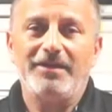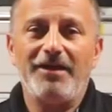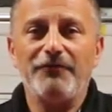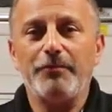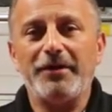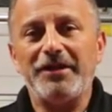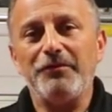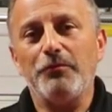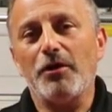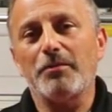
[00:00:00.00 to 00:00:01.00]
Hi
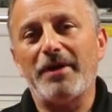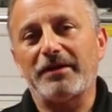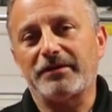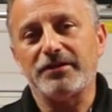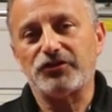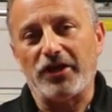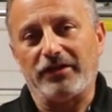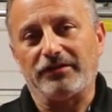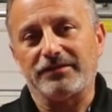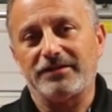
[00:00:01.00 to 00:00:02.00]
everybody, welcome back to the
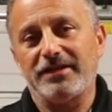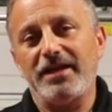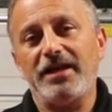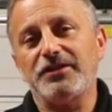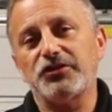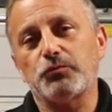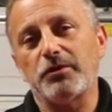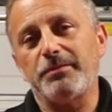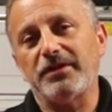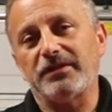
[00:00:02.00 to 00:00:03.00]
channel. Today I just
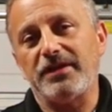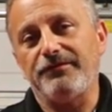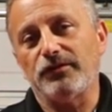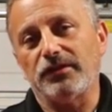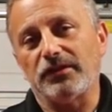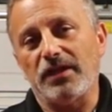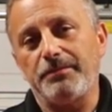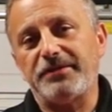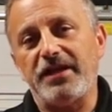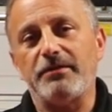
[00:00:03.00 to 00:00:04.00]
want to be able to give you a little
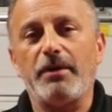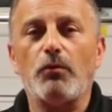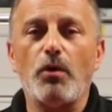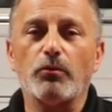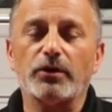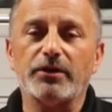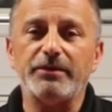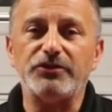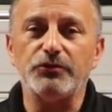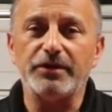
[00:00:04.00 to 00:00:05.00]
update about what we're going
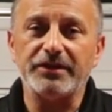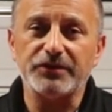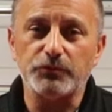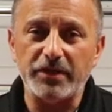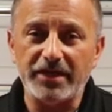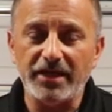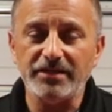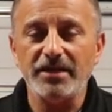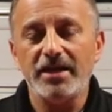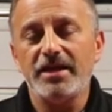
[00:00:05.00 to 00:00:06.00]
to be doing this
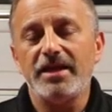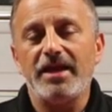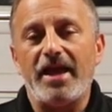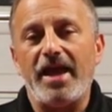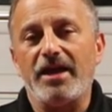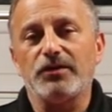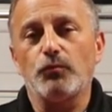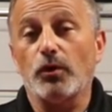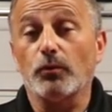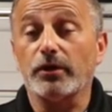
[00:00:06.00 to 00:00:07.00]
weekend and
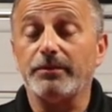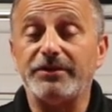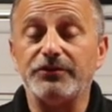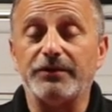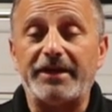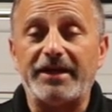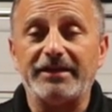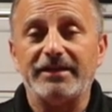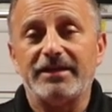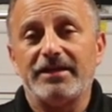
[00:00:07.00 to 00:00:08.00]
where we're going to be doing
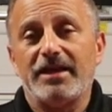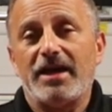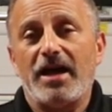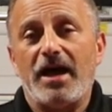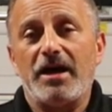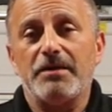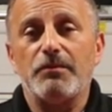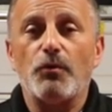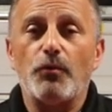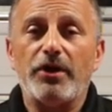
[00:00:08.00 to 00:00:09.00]
it.
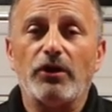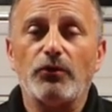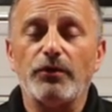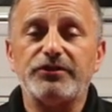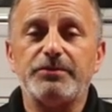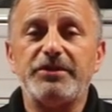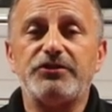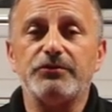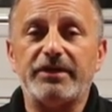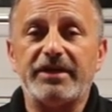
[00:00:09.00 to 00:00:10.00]
Um, we are going to be
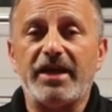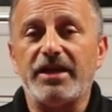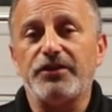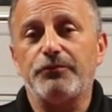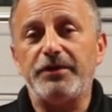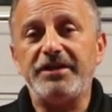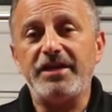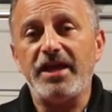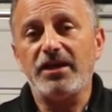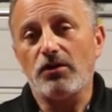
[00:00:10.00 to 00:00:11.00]
doing a
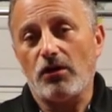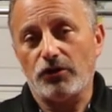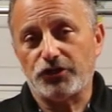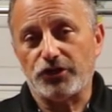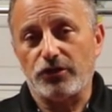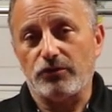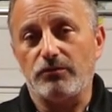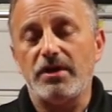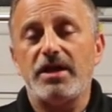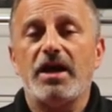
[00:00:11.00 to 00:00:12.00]
three-day car
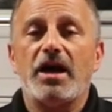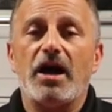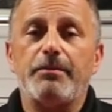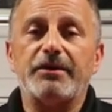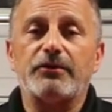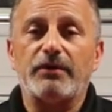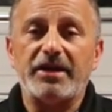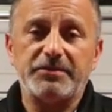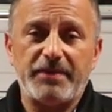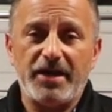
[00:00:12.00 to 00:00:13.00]
show up in
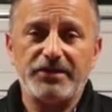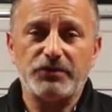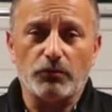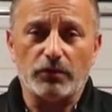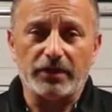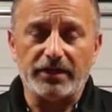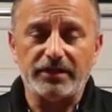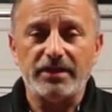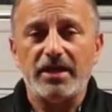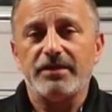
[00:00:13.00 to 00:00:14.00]
Grants Pass,
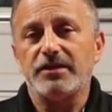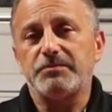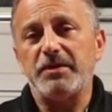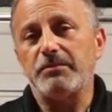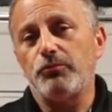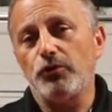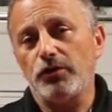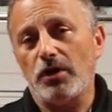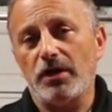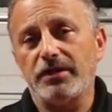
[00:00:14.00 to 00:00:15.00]
Oregon that's being
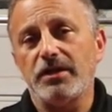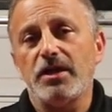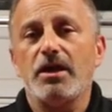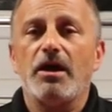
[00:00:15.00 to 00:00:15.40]
put on